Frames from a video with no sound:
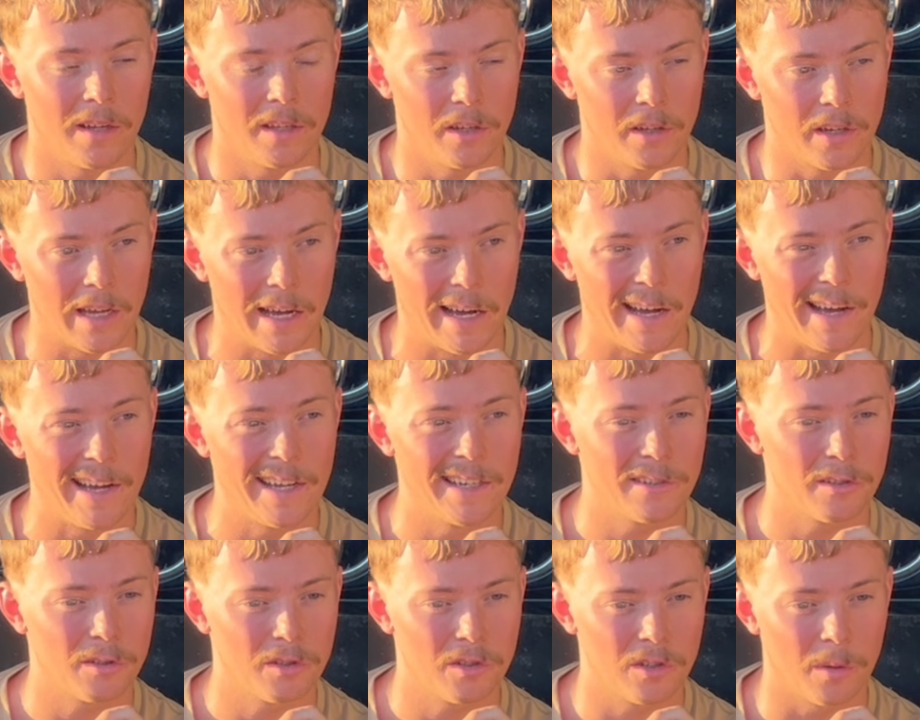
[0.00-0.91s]
you can't
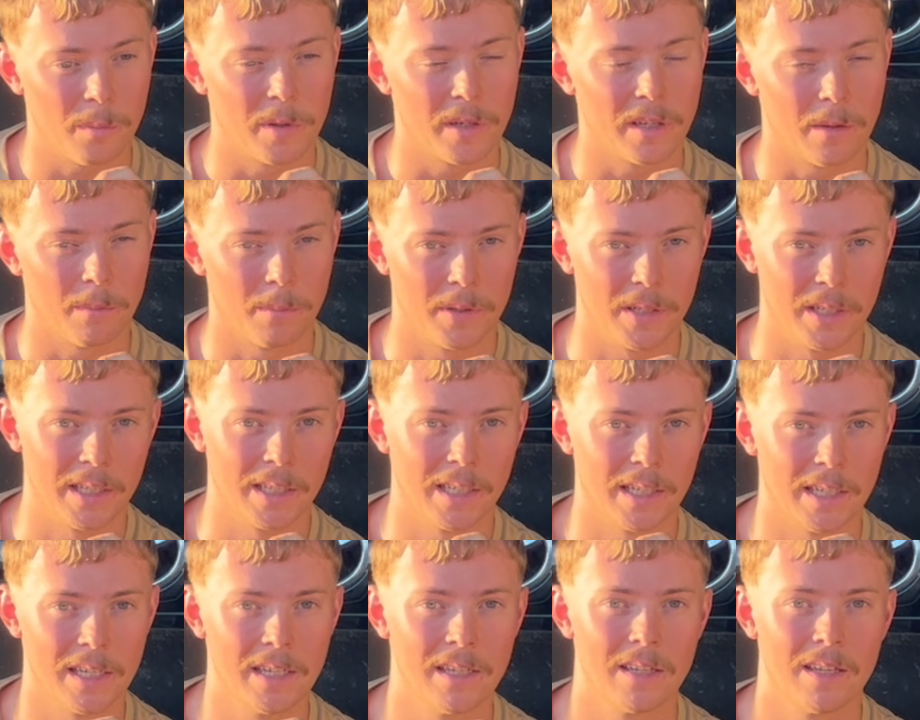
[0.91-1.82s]
stop it
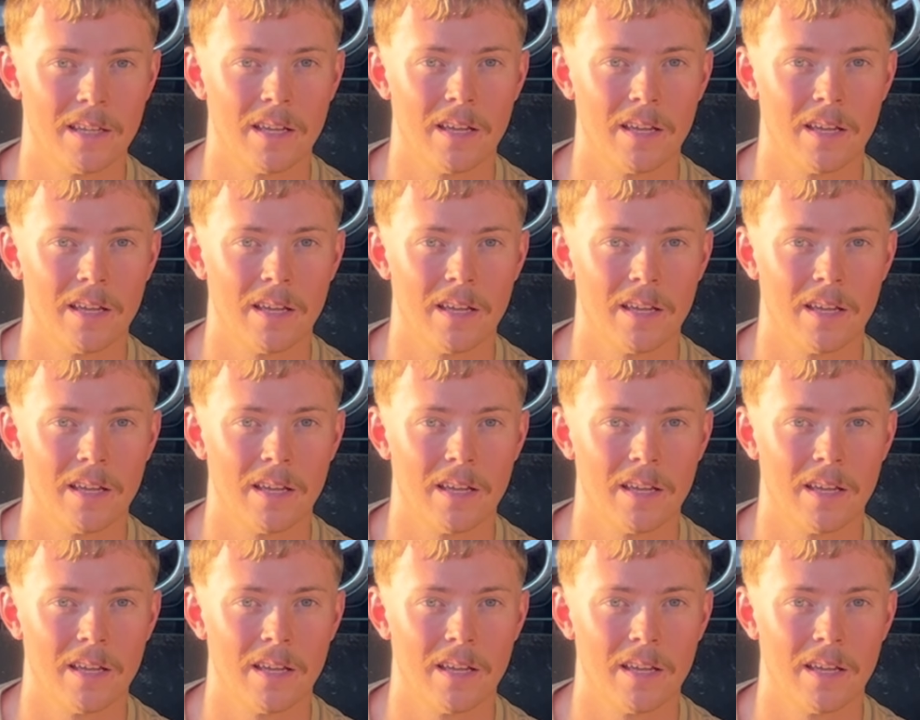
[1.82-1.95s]
completely.